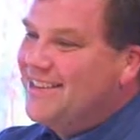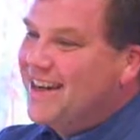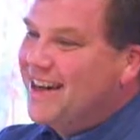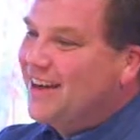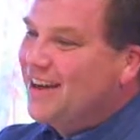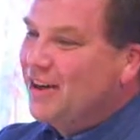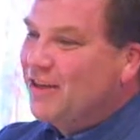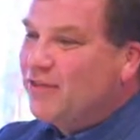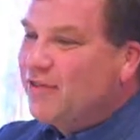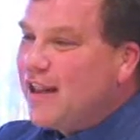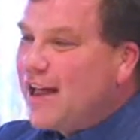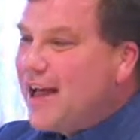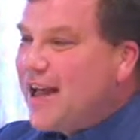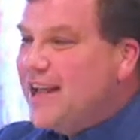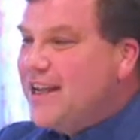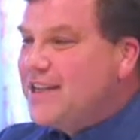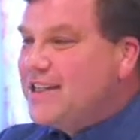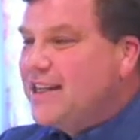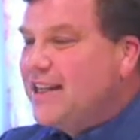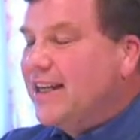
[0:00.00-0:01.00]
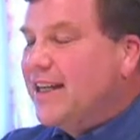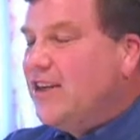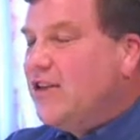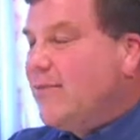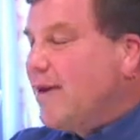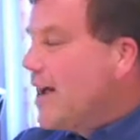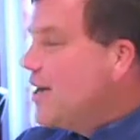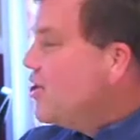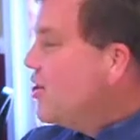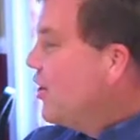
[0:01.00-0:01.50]
It's not going to fly, is it? Can
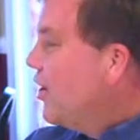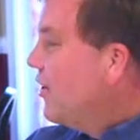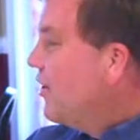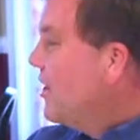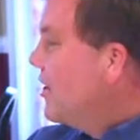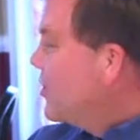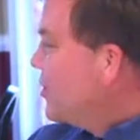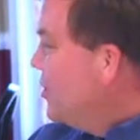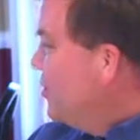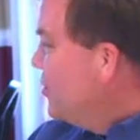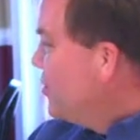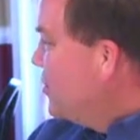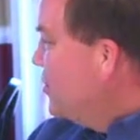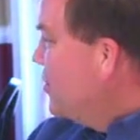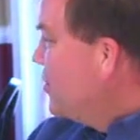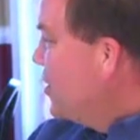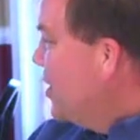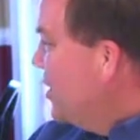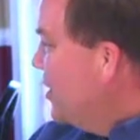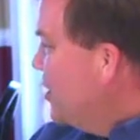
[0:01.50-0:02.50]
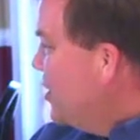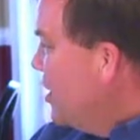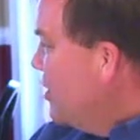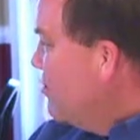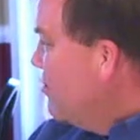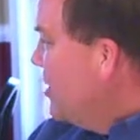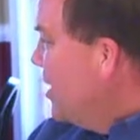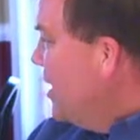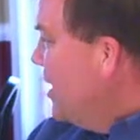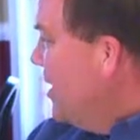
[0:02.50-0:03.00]
you imagine all the excuses on the
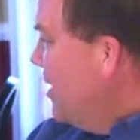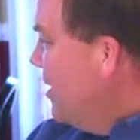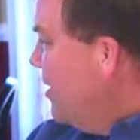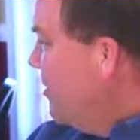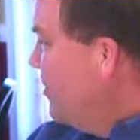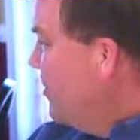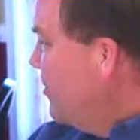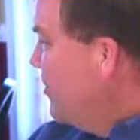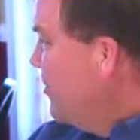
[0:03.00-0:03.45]
judgment day?